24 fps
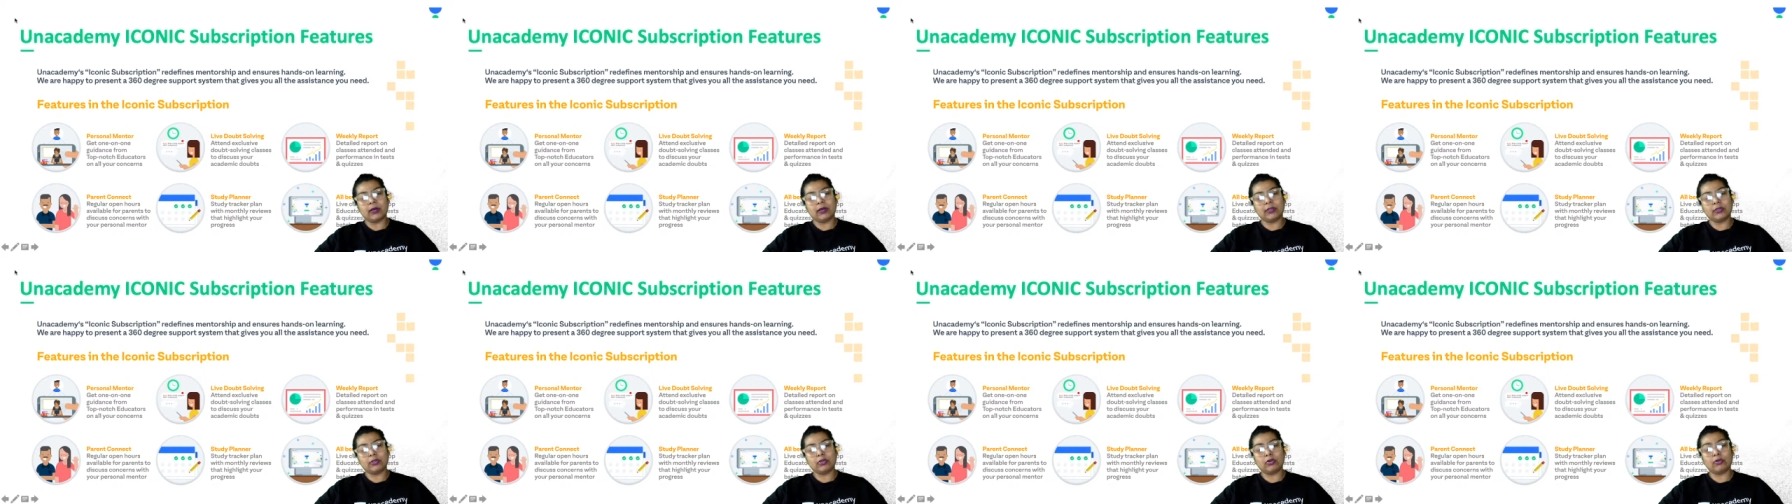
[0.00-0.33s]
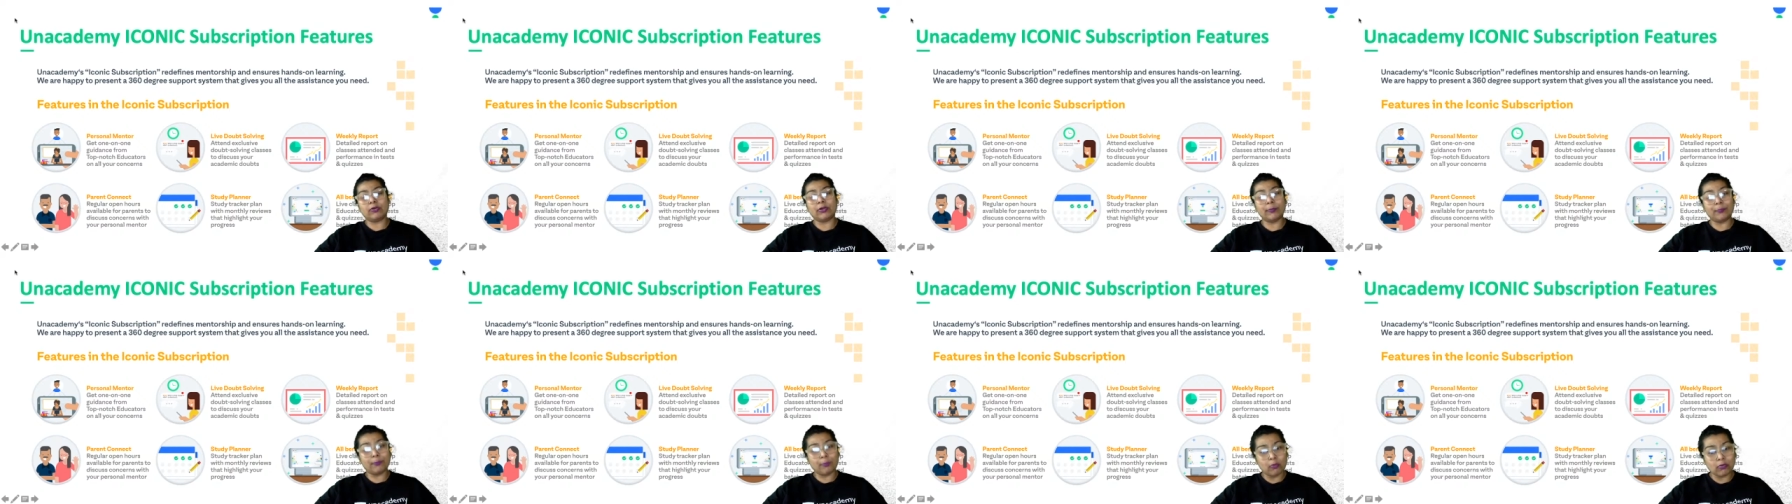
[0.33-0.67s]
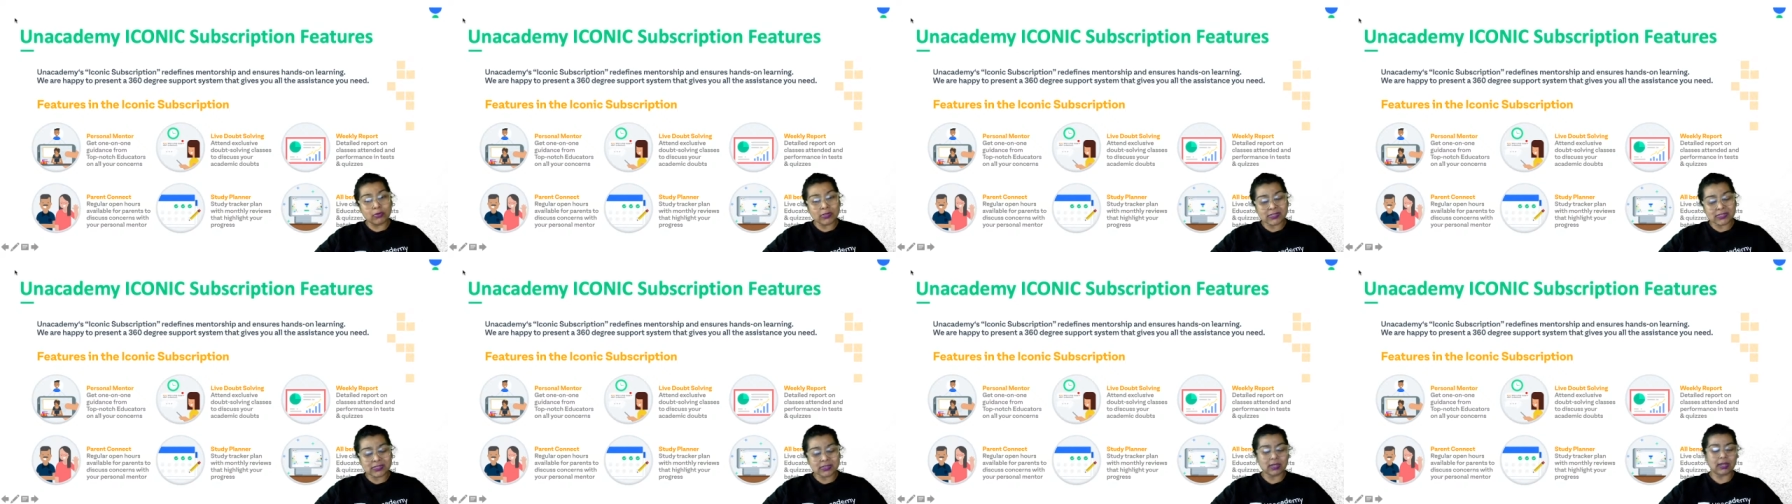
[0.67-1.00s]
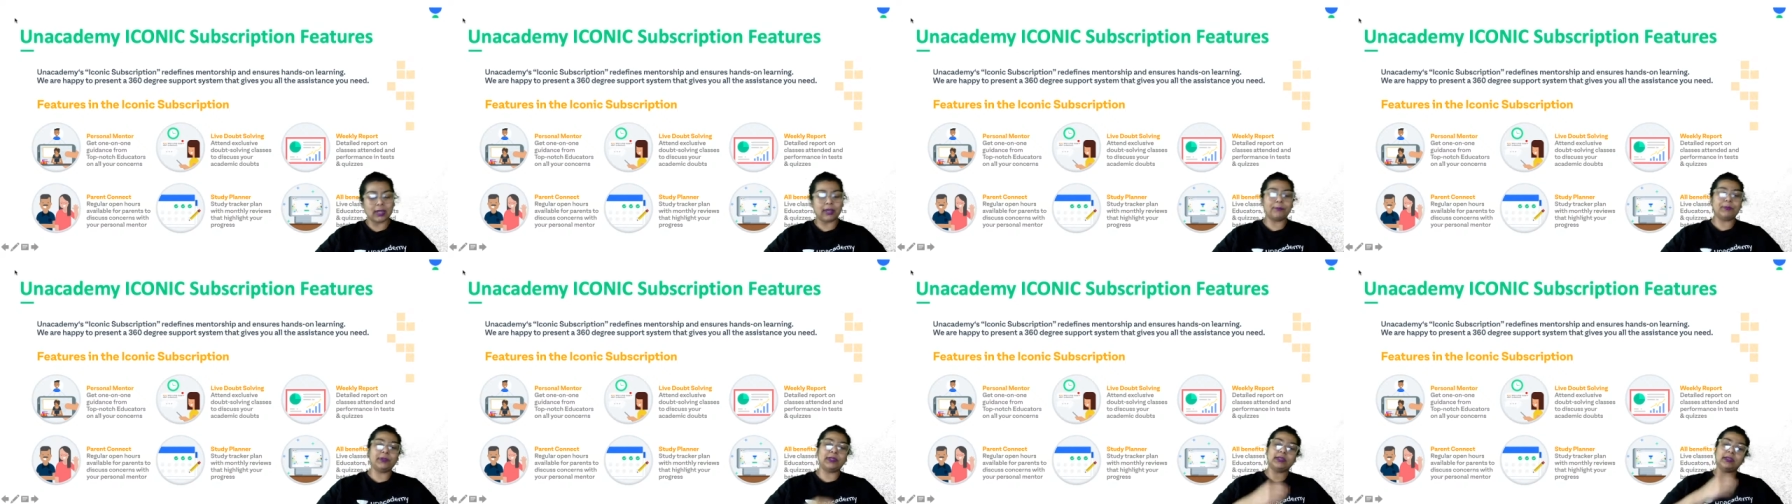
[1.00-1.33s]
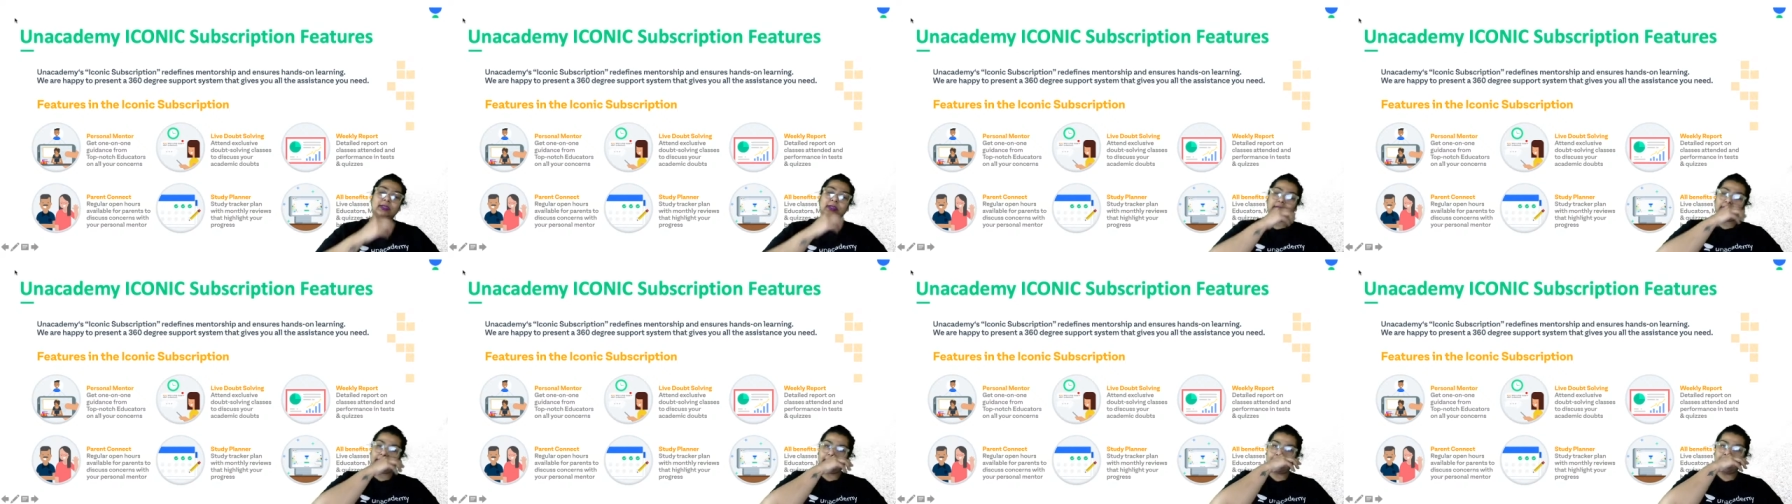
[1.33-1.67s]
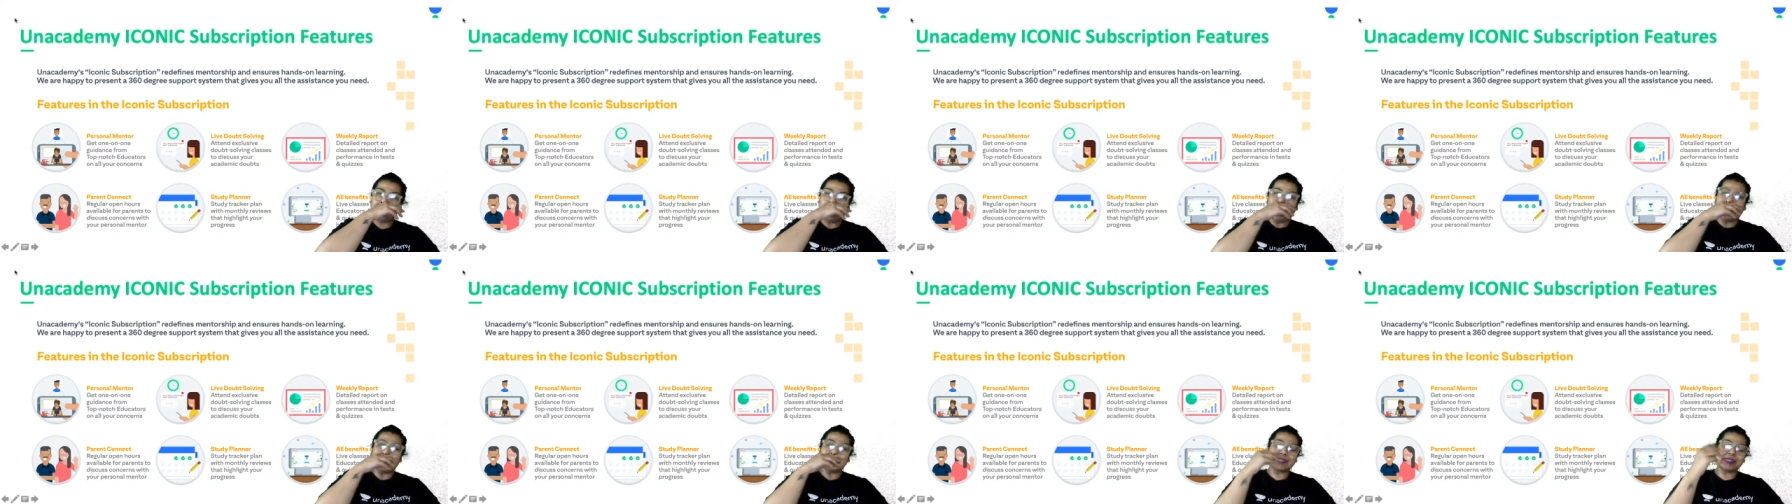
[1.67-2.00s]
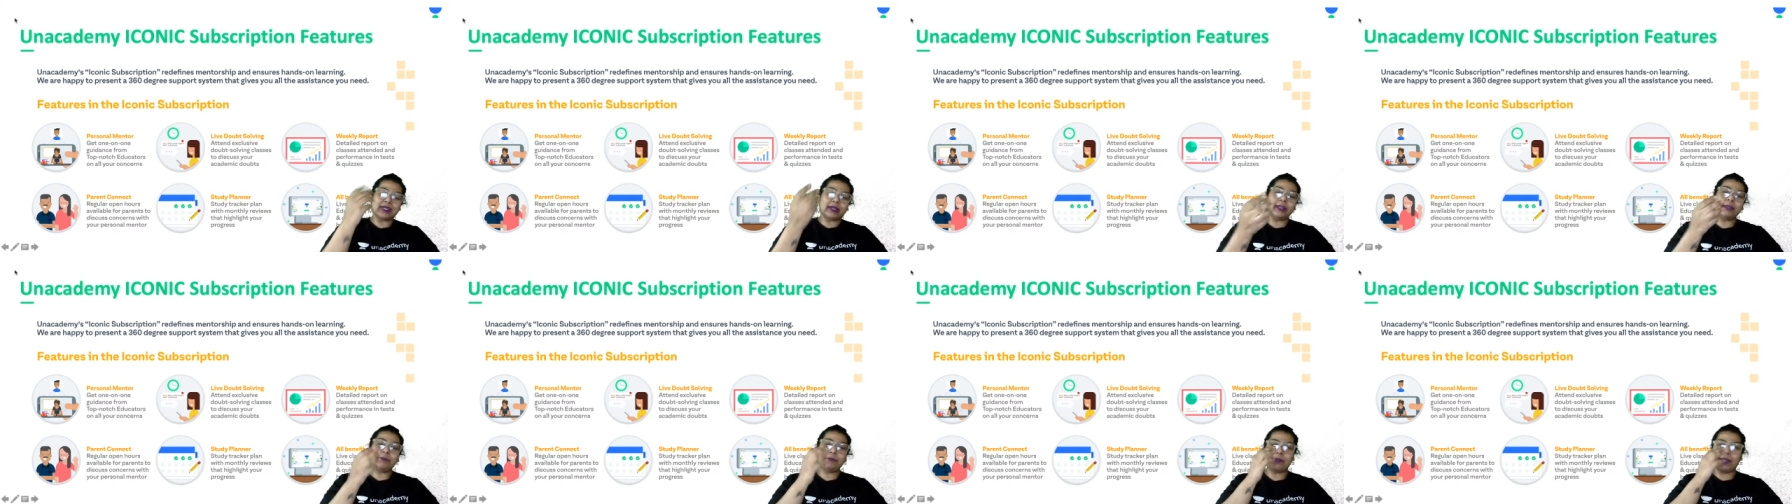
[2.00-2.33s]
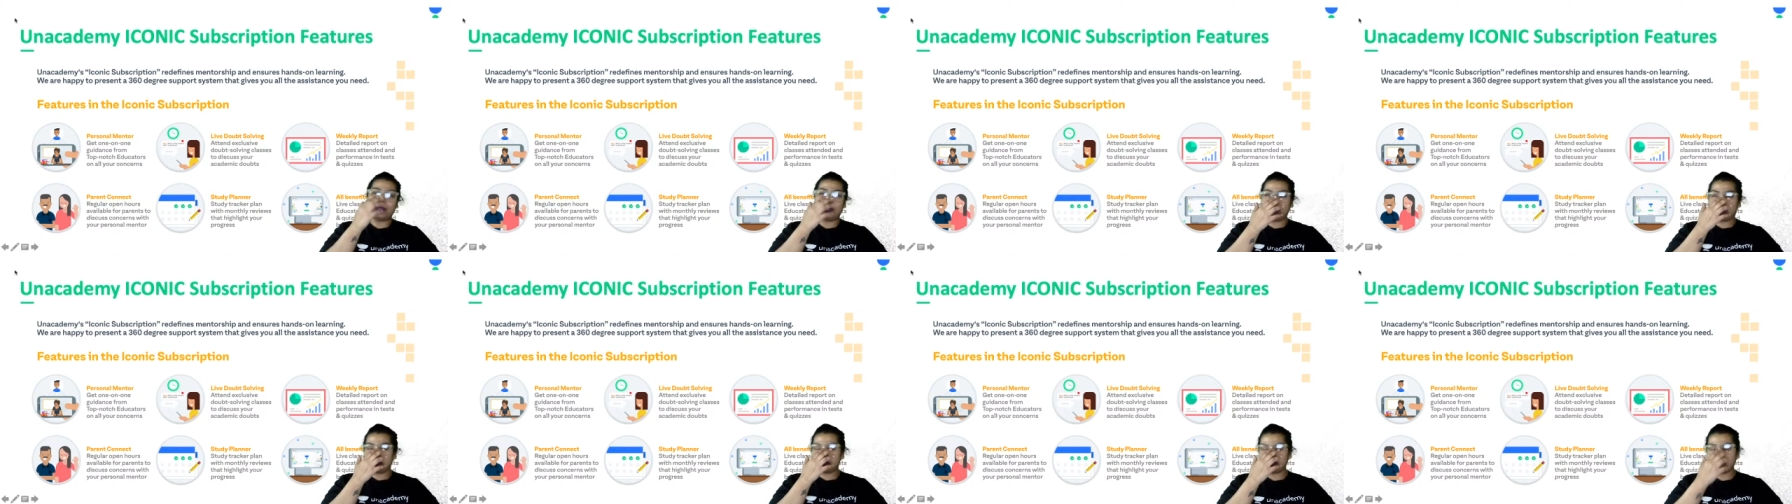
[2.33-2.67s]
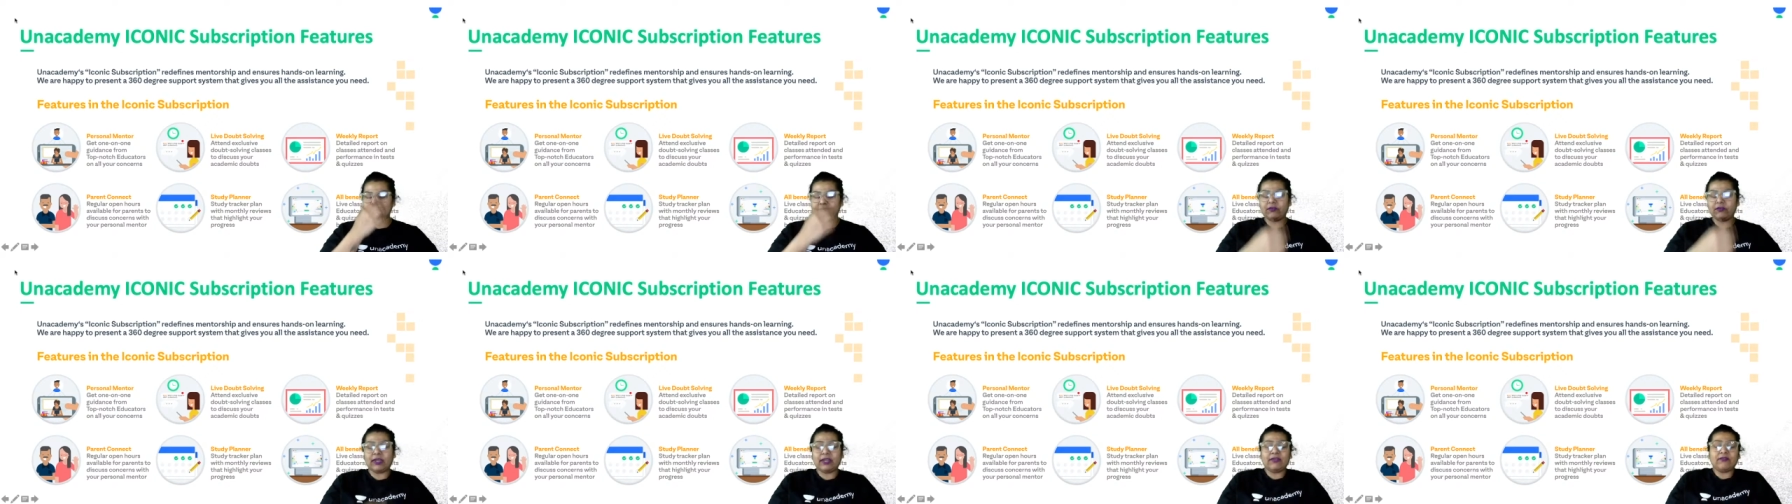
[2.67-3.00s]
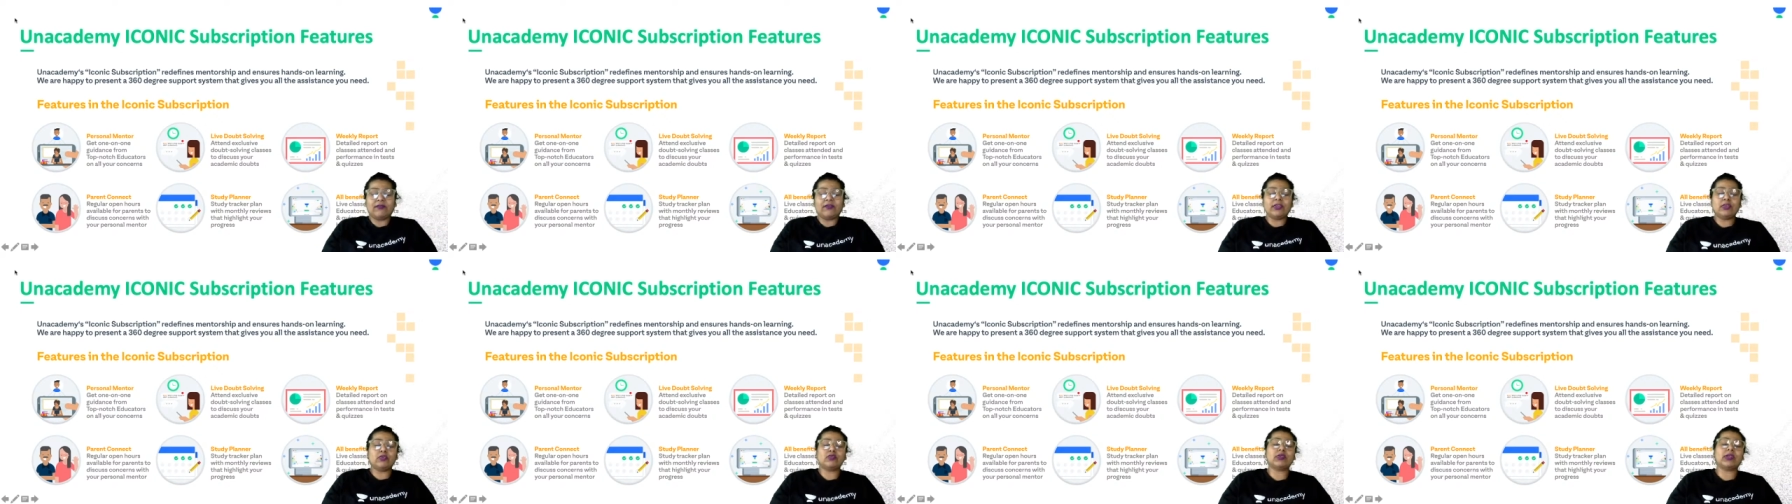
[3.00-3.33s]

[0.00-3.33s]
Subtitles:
Your reports are being given, study planner. See, whenever you